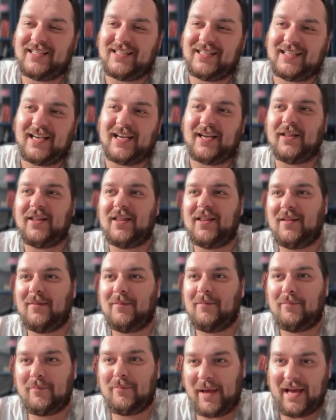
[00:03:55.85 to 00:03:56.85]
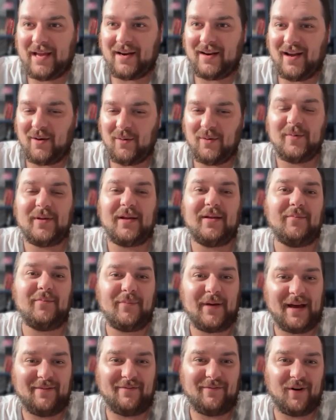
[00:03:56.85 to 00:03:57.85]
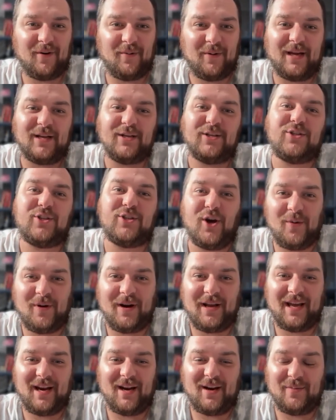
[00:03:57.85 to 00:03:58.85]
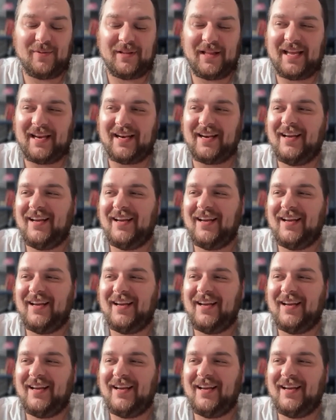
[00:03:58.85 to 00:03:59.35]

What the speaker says: He's like, bed. I want to be in bed for a week. I don't want to get on a plane.